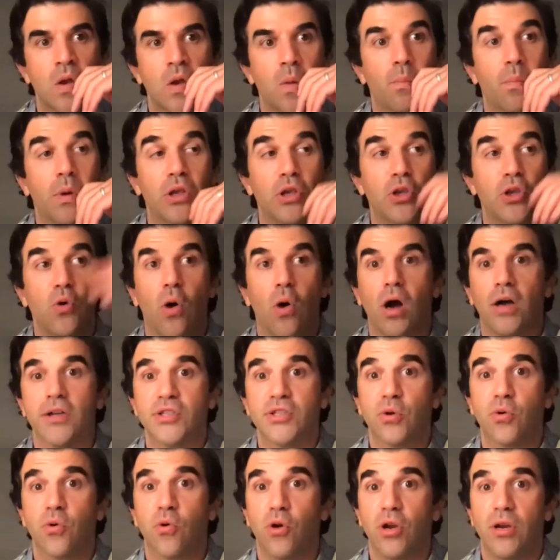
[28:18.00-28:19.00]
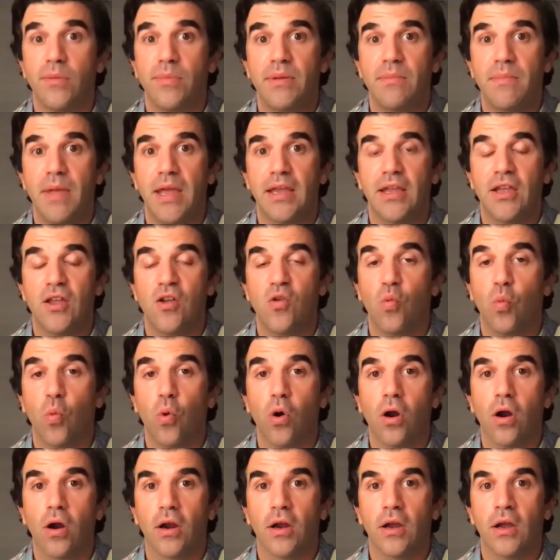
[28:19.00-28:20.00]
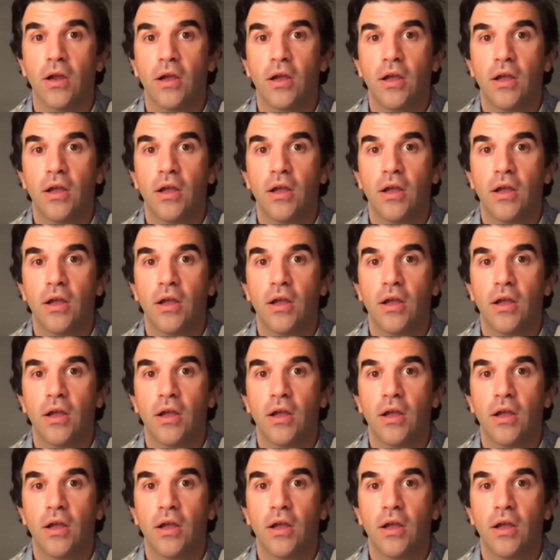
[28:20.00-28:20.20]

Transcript: But you also are going to be making work